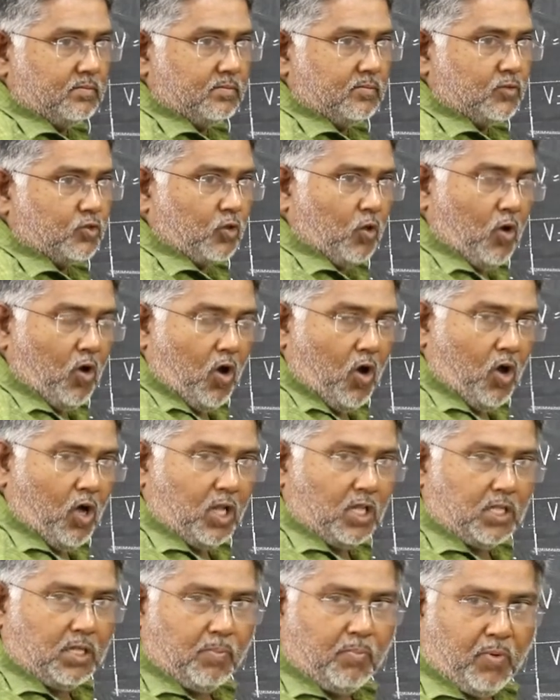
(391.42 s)
So
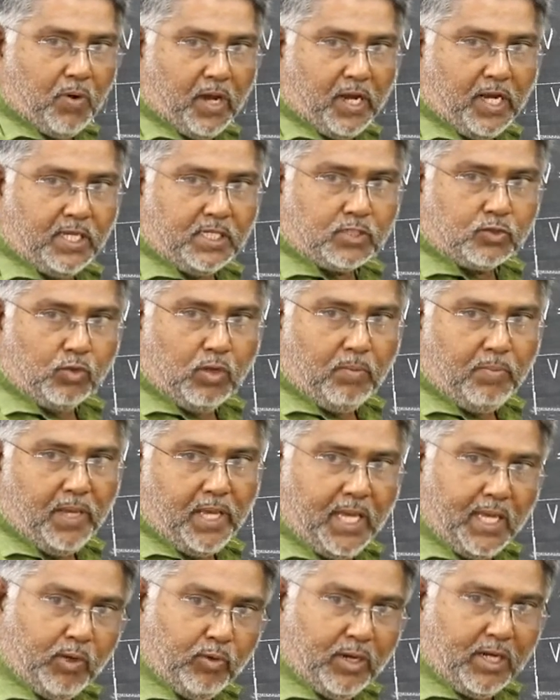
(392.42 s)
all the points will
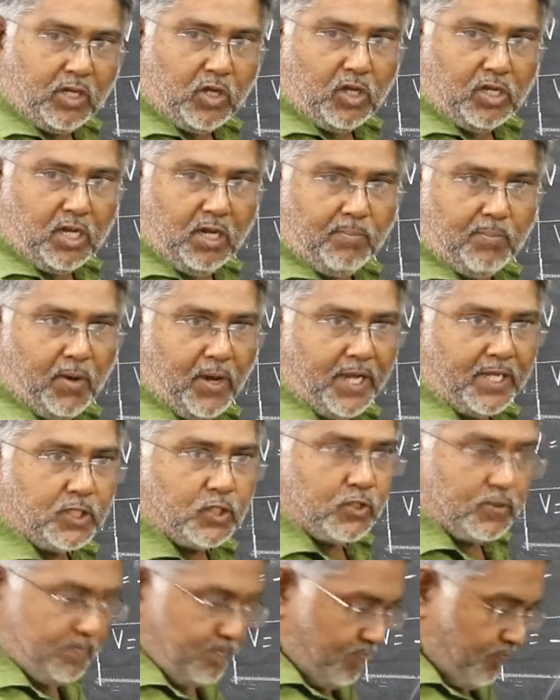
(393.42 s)
be equatorial
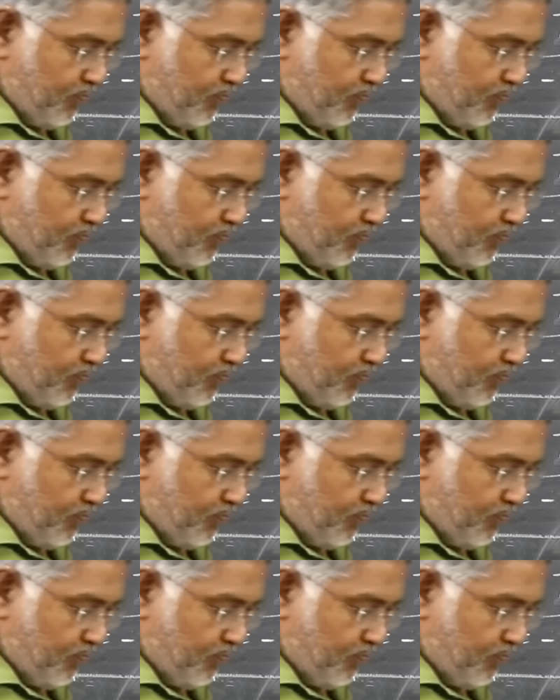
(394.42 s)
points